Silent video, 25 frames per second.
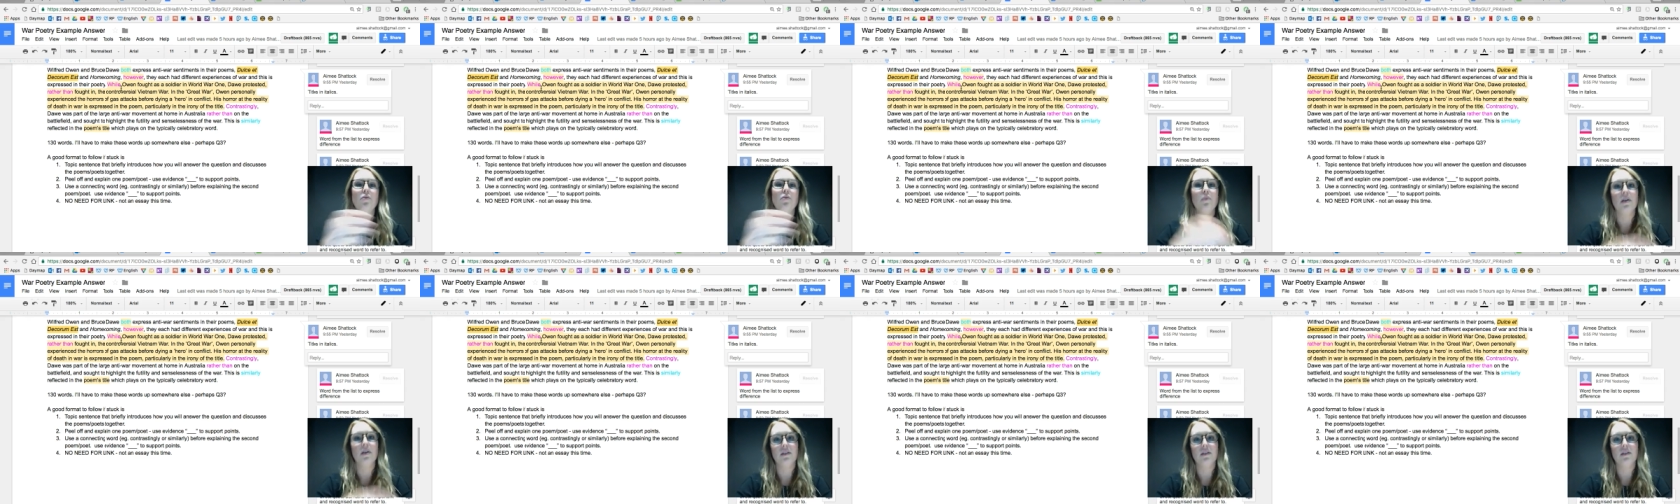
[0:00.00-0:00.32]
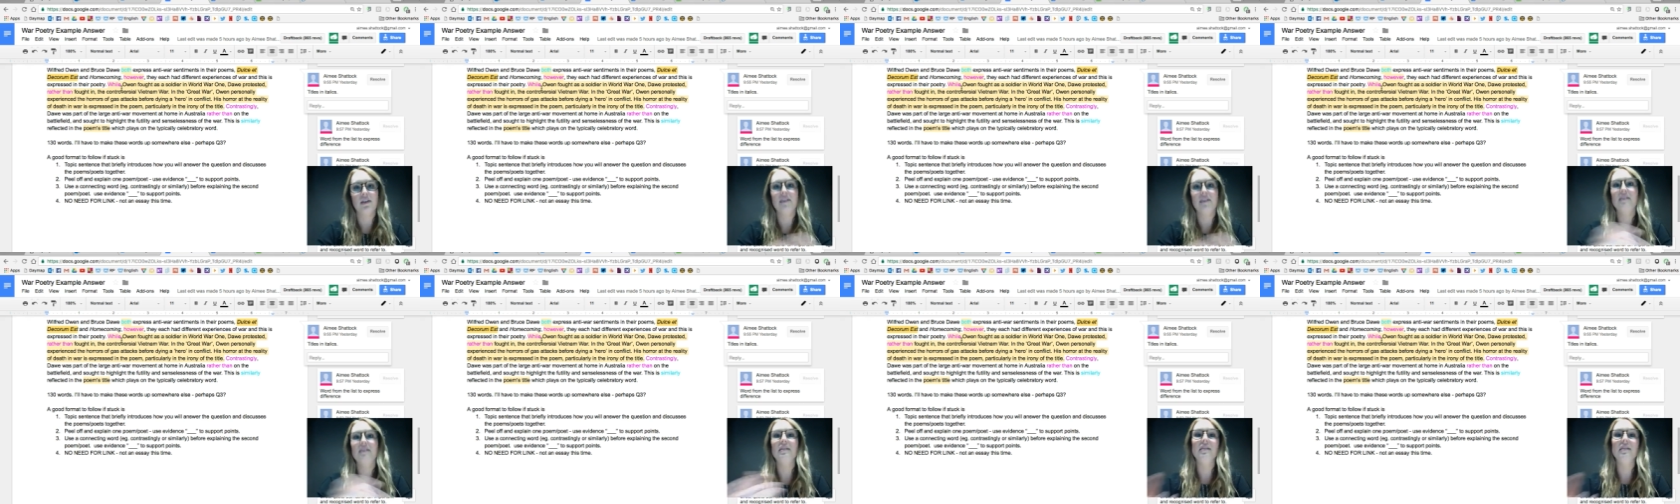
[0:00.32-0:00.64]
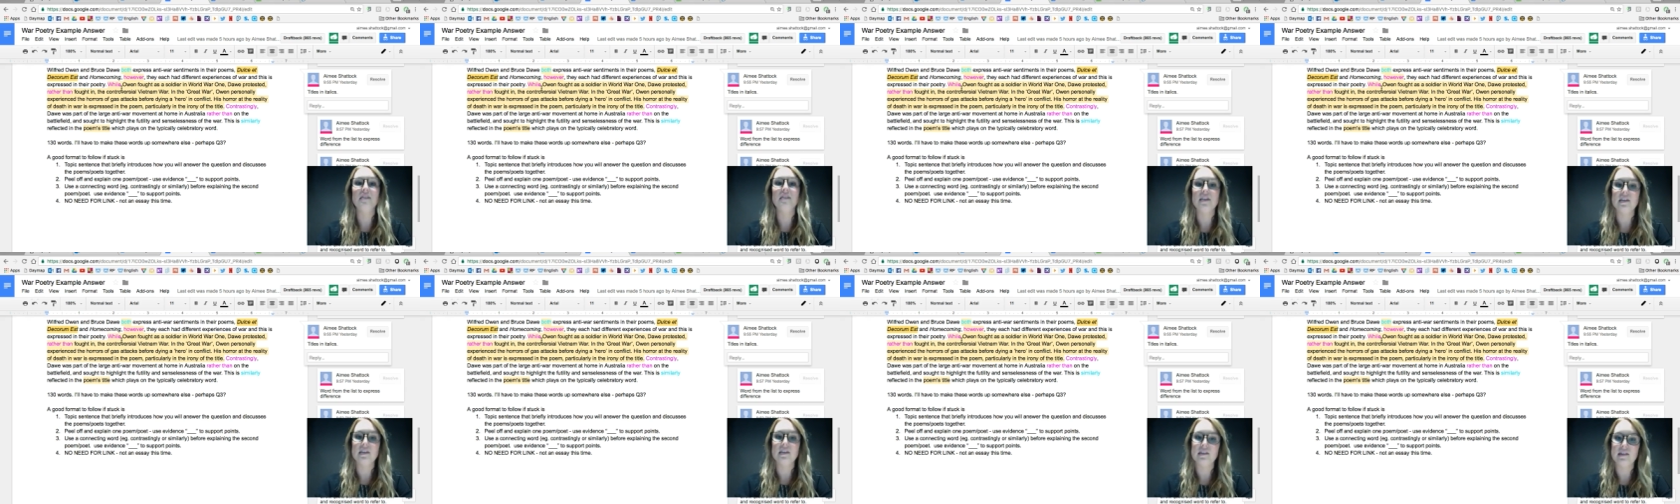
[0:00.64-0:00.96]
While this
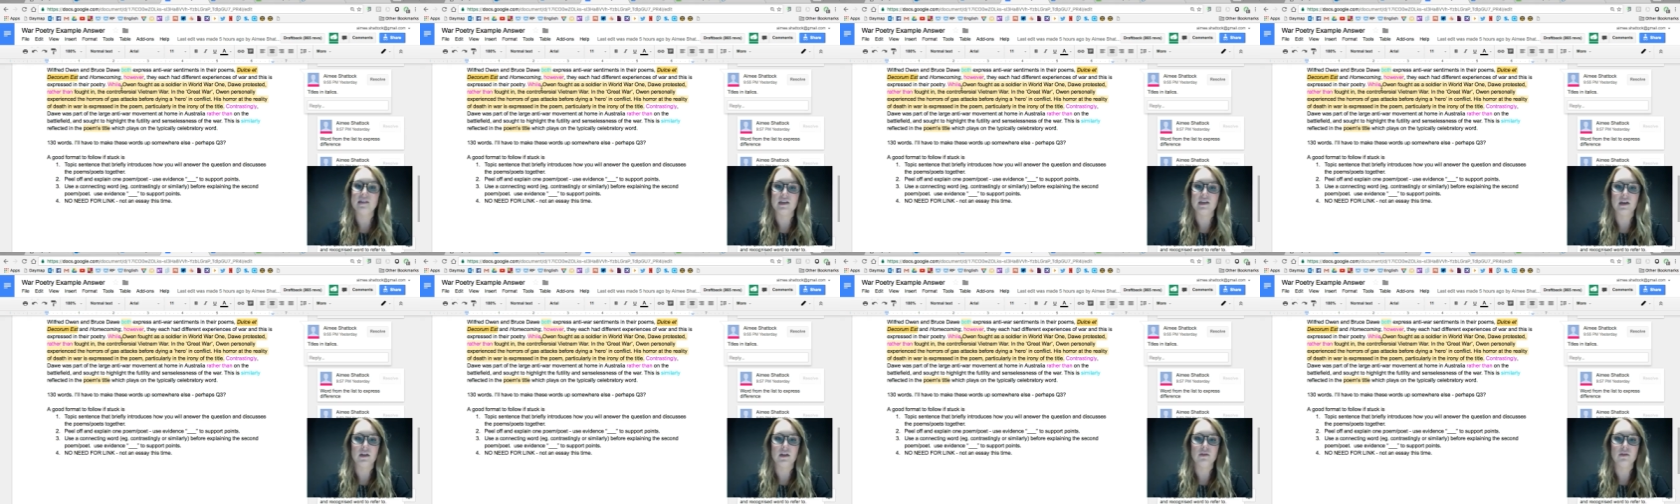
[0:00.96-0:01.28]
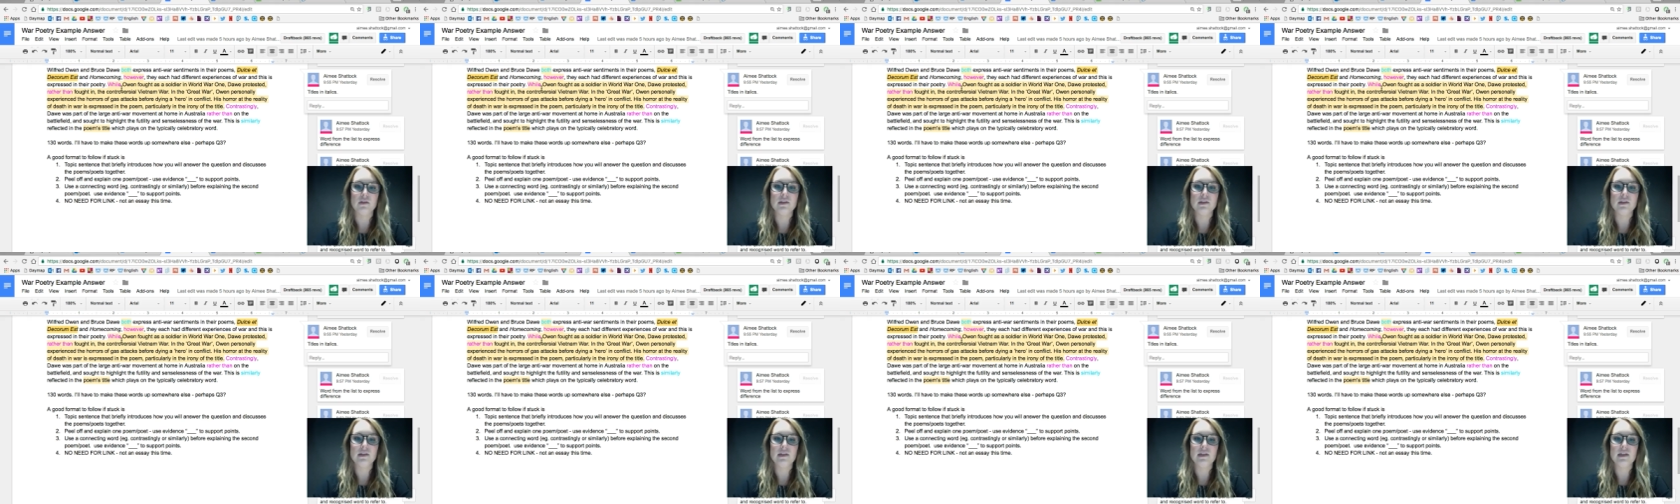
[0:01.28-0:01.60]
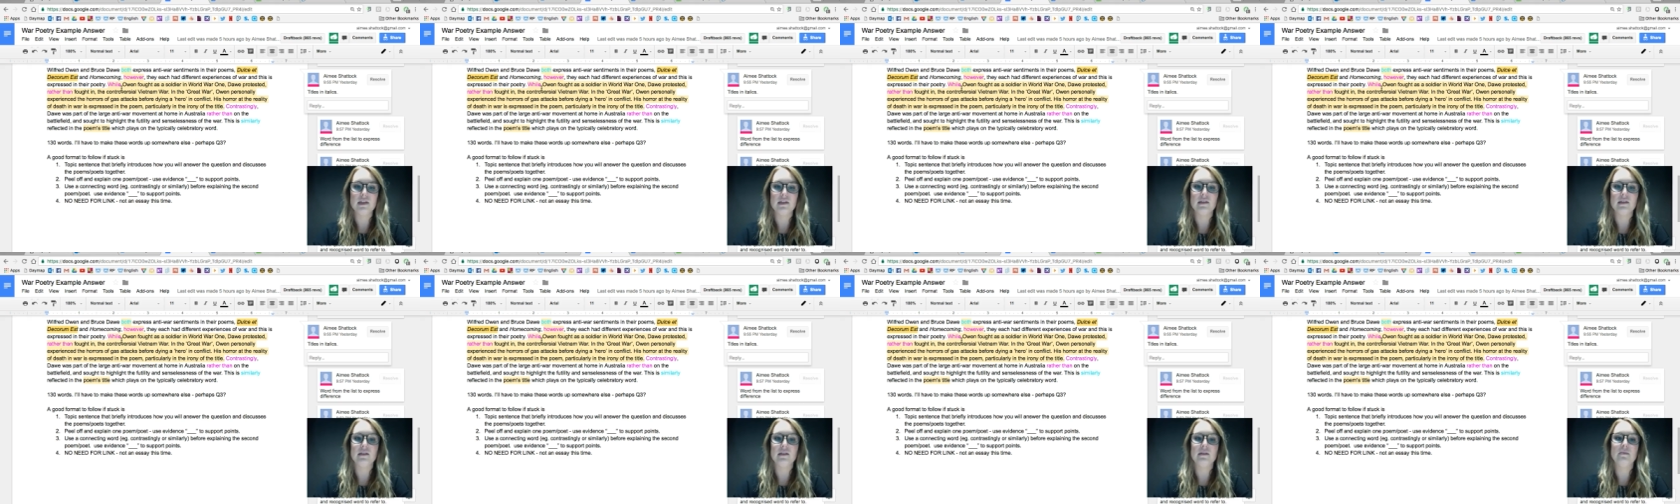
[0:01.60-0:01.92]
is this, the other is
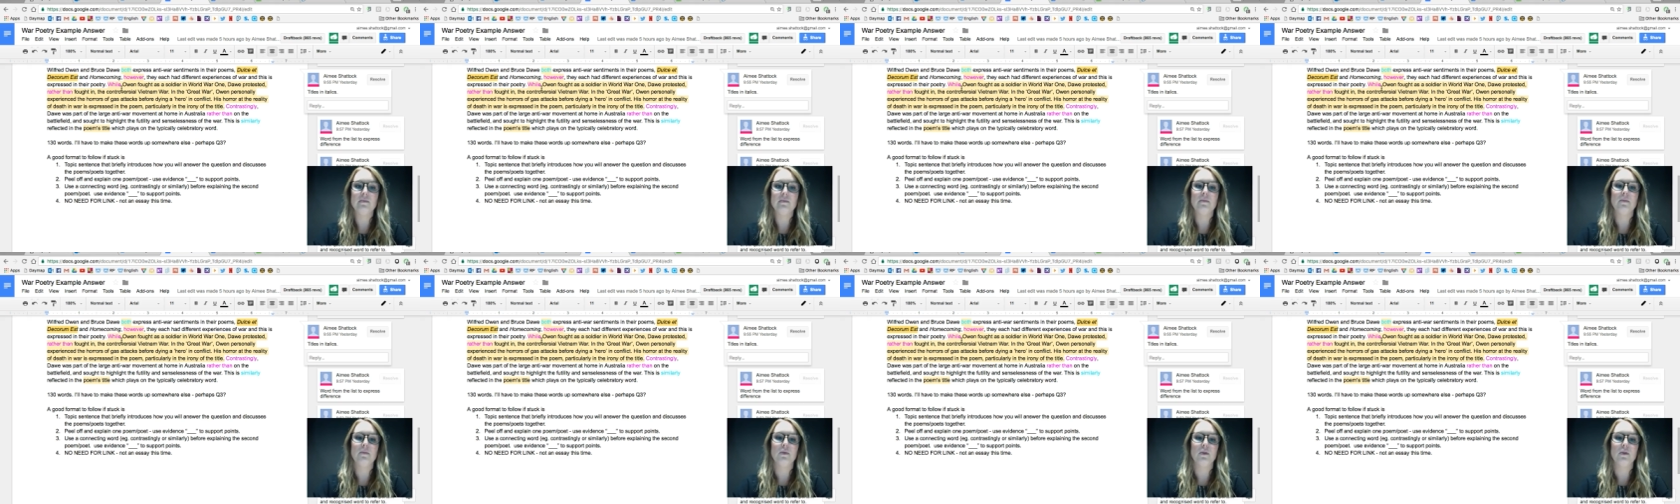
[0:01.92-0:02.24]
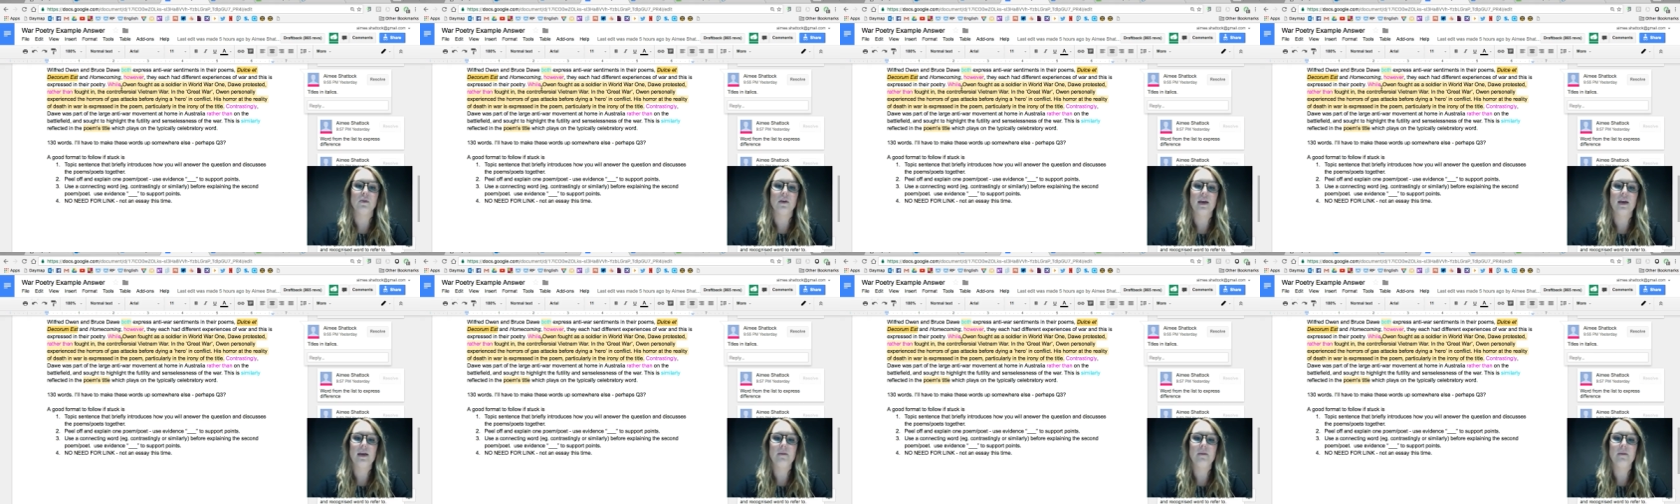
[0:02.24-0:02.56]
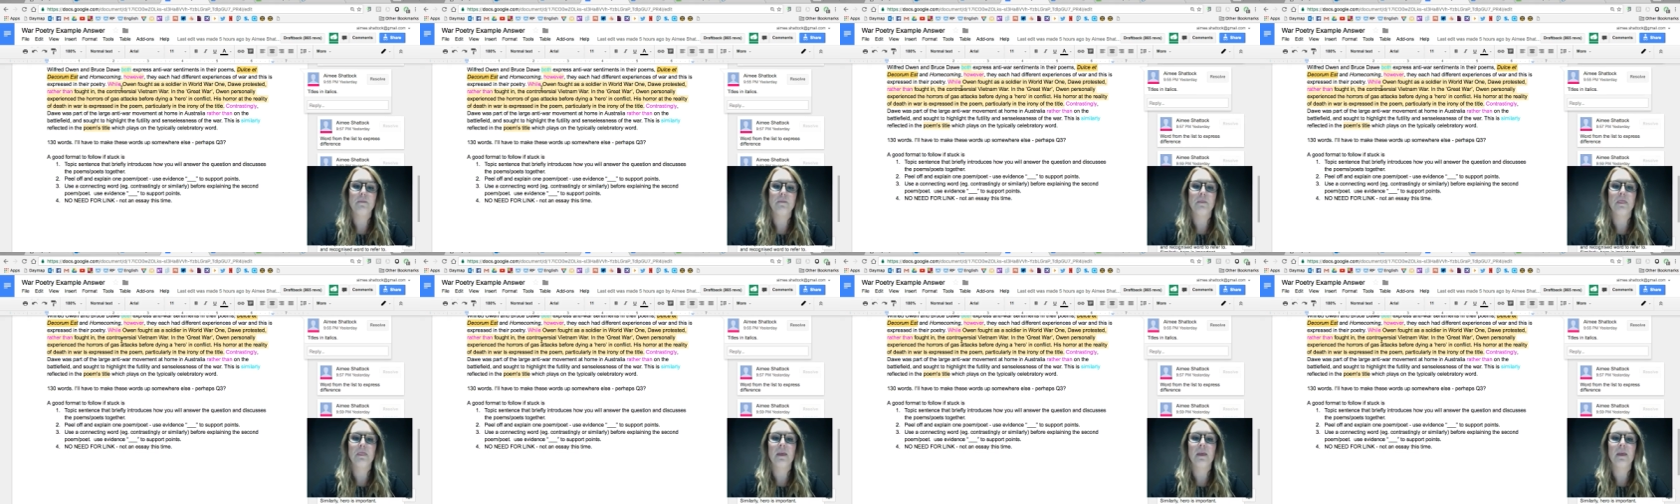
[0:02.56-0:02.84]
this. Okay.